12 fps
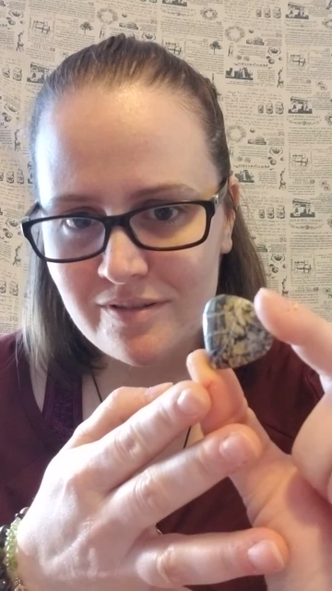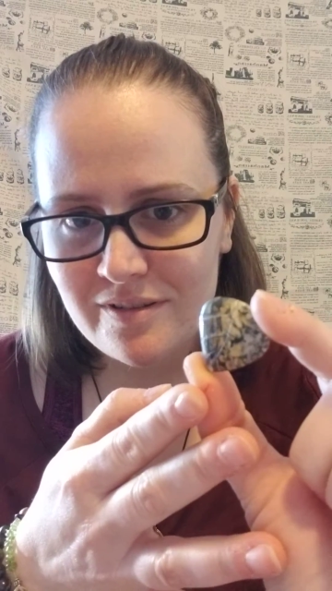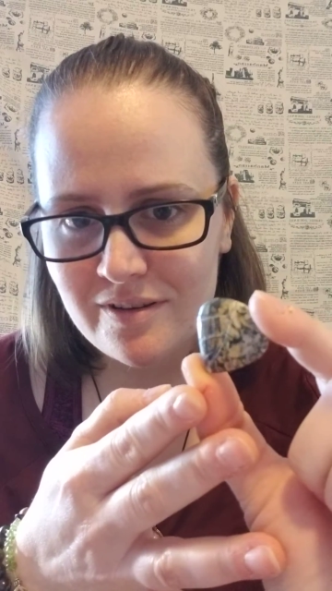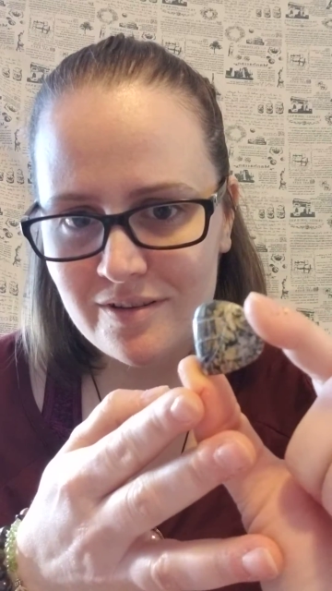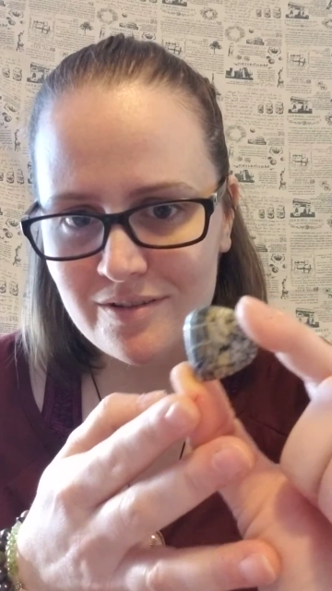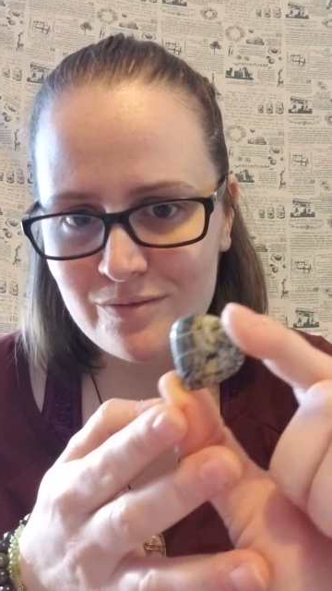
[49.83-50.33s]

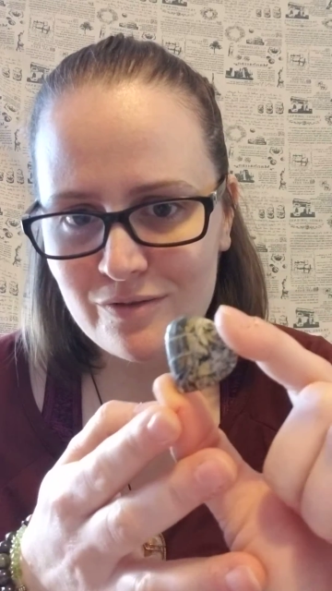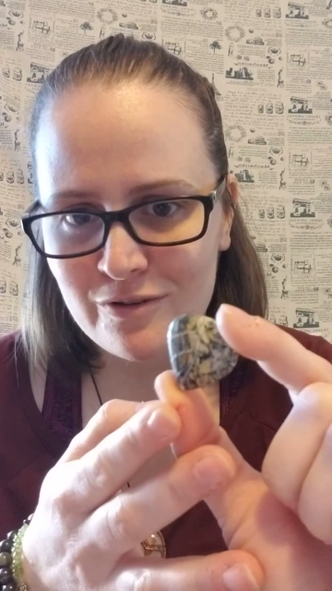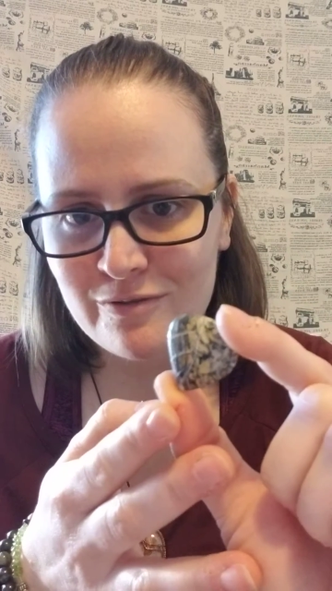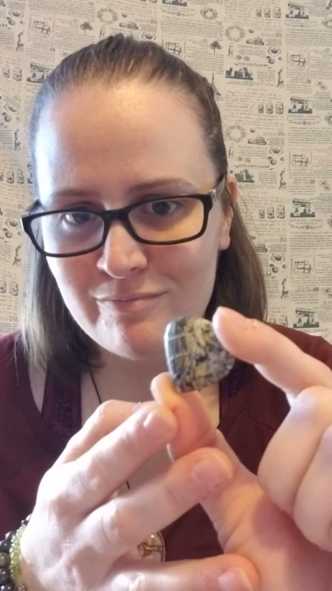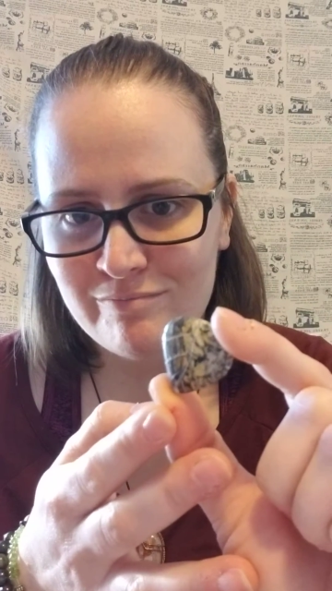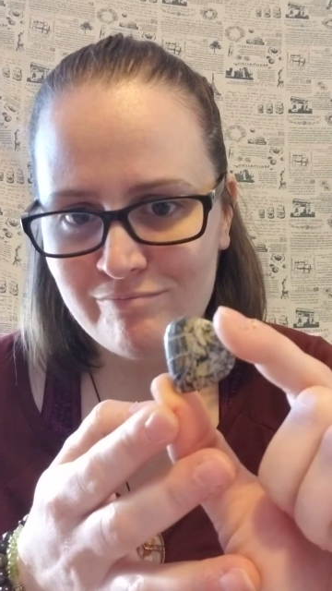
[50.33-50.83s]
this
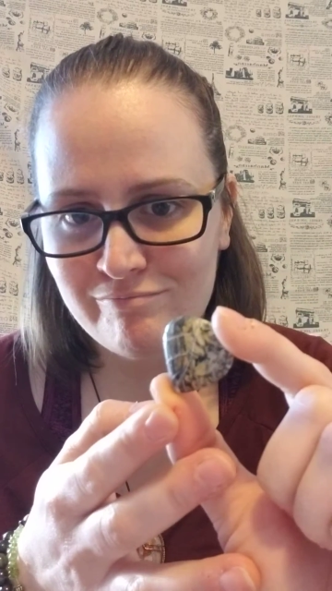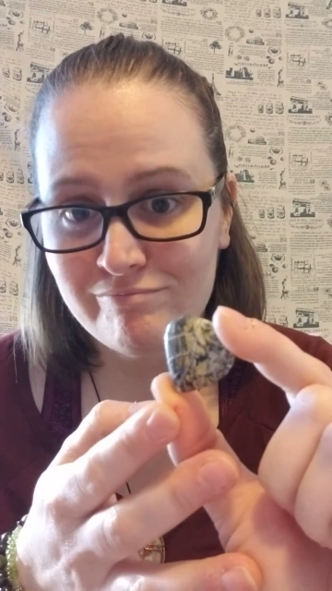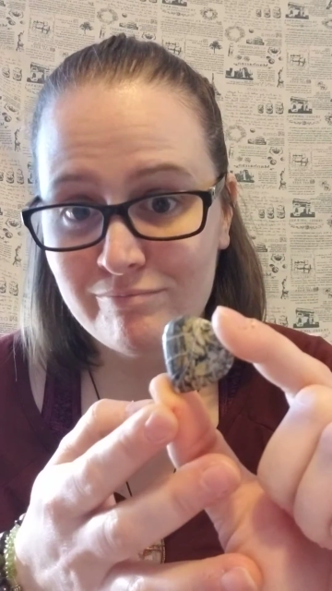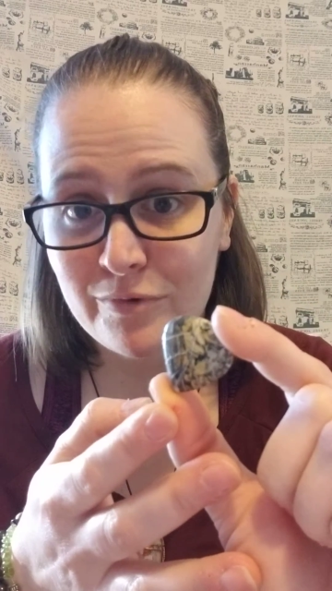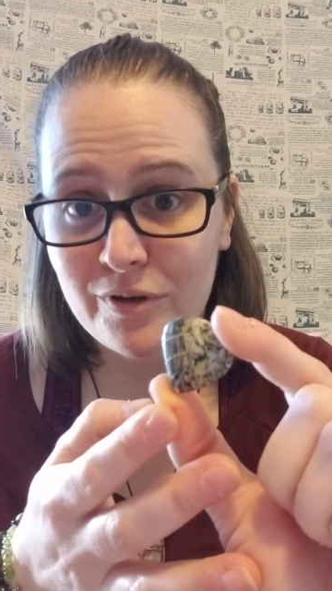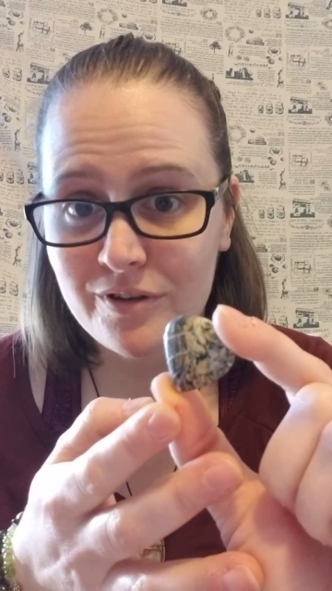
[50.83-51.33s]
from
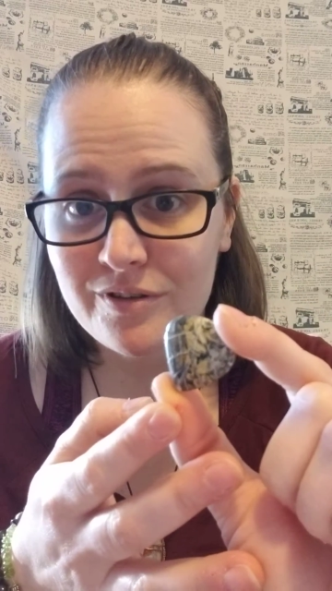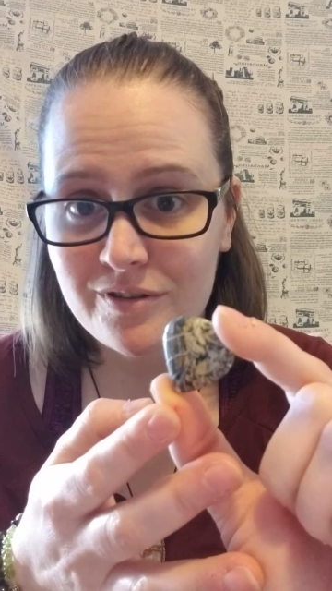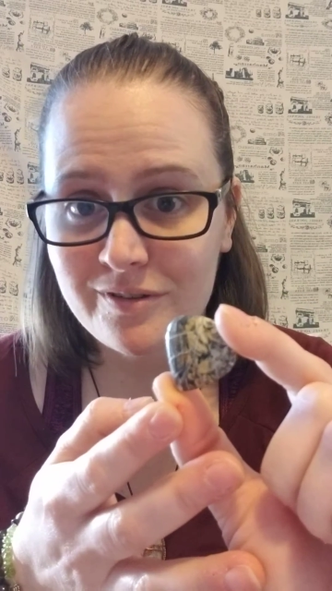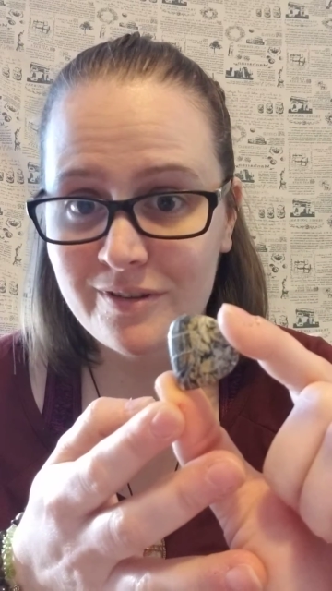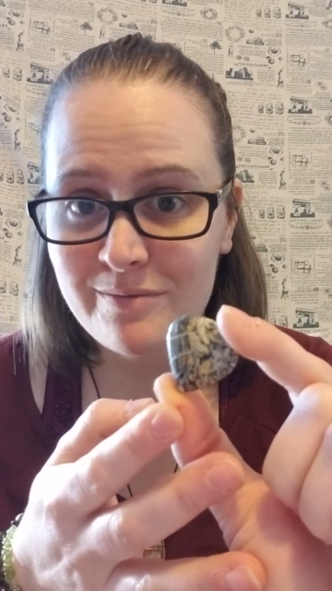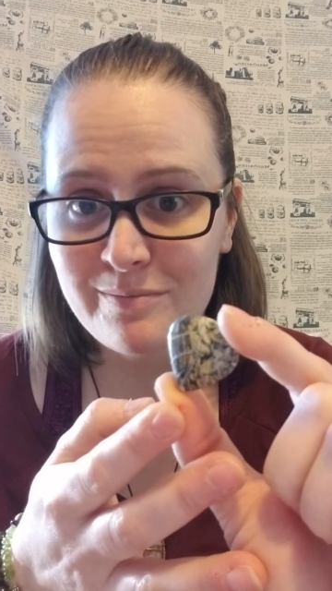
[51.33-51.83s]
British
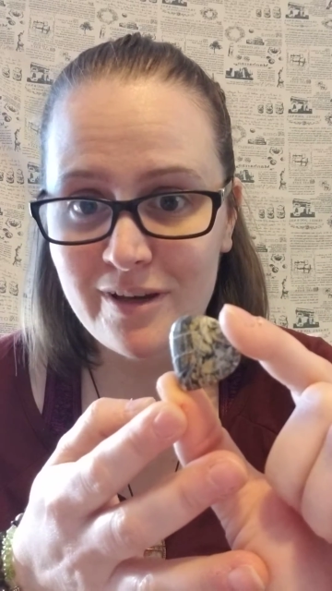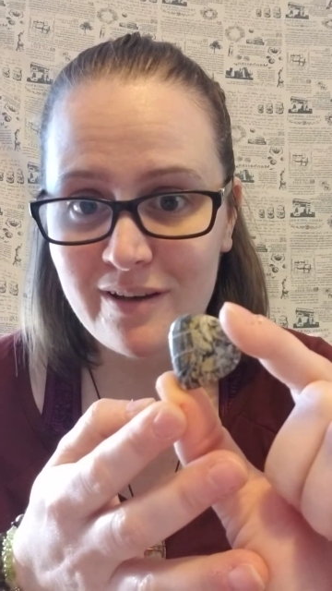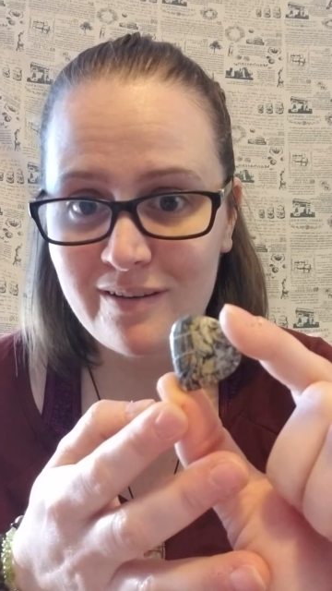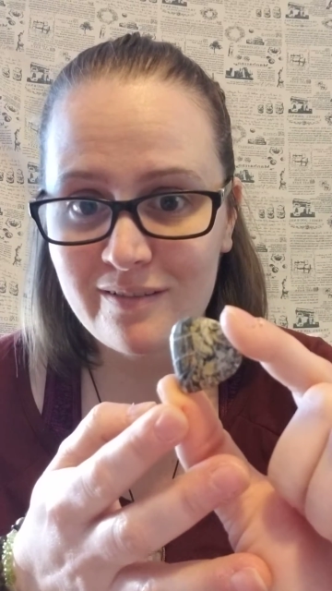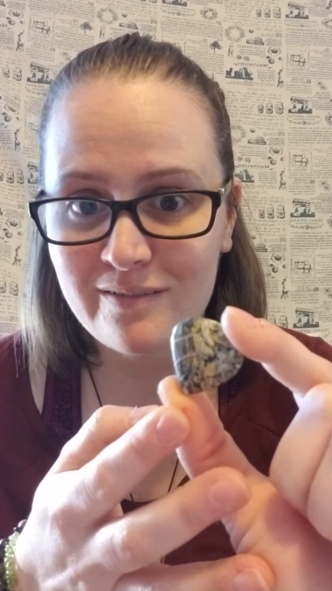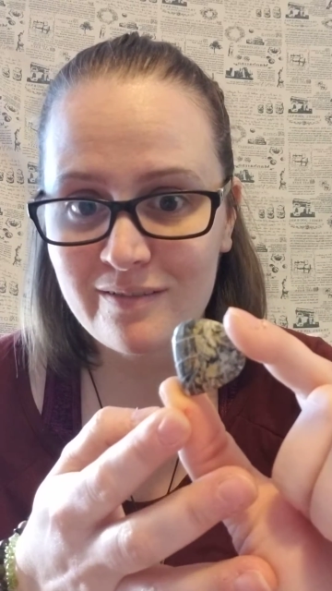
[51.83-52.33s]
Columbia.